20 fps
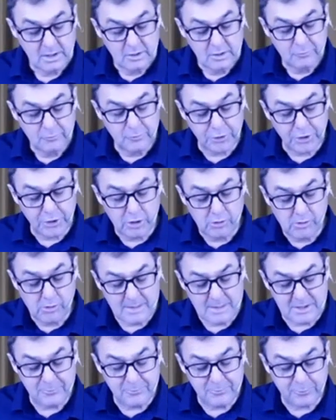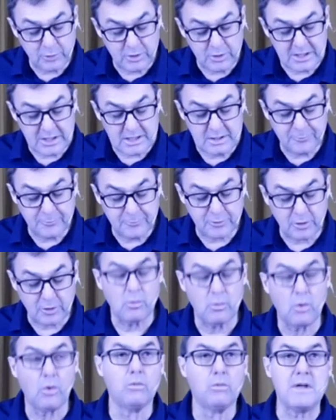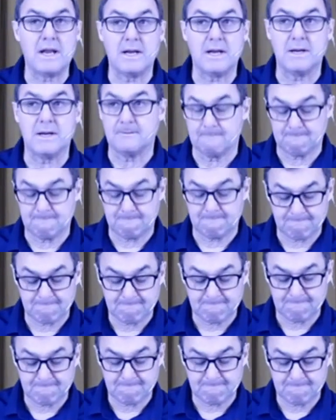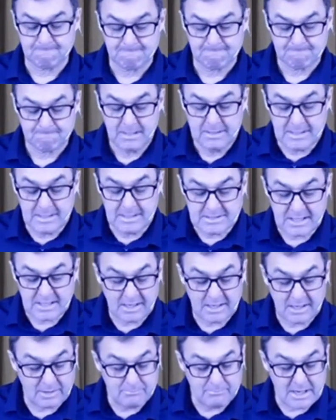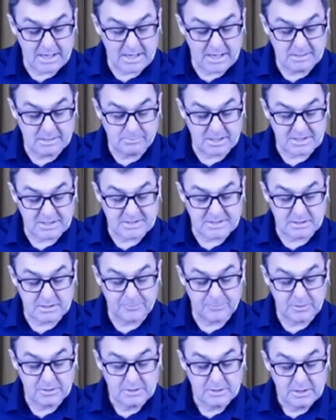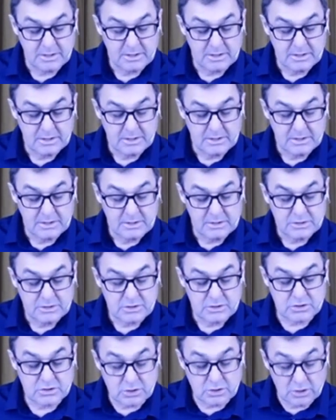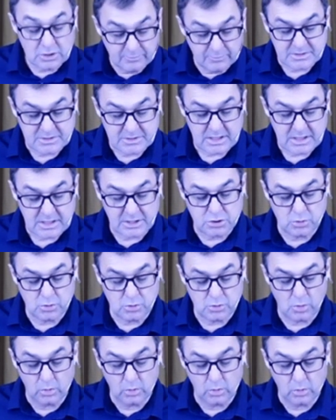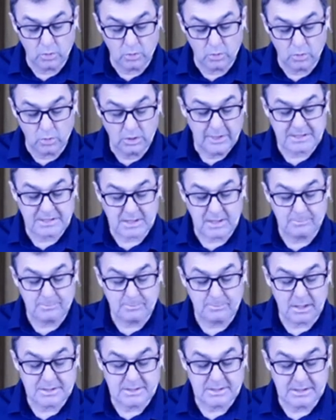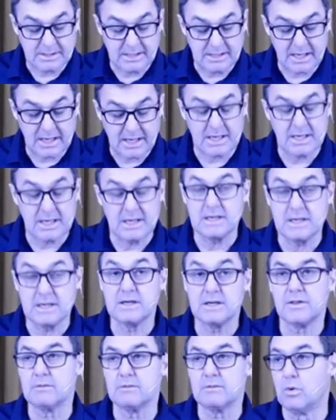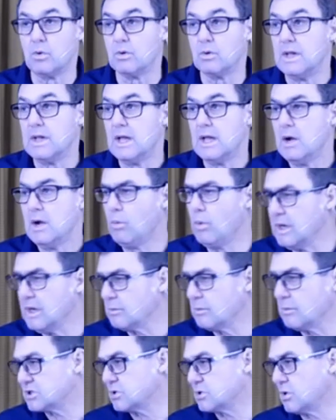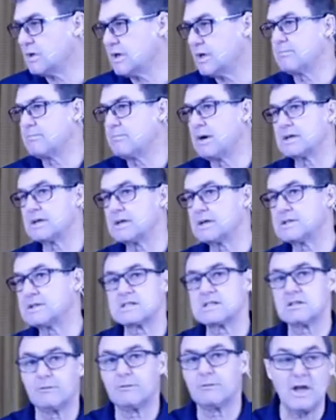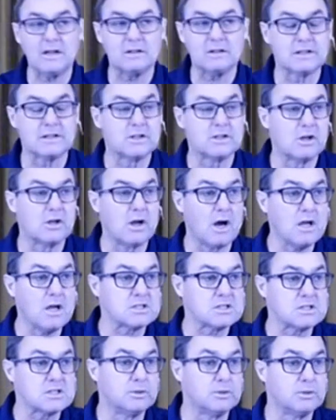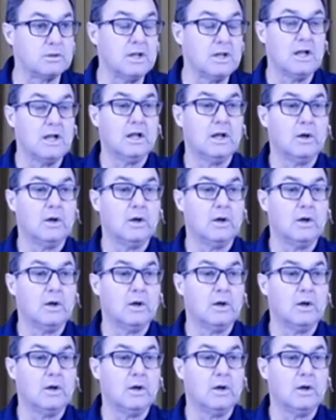For though I be free from all men, yet have I made myself servant unto all that I might gain the more. What he was talking about here is the fact that the gospel,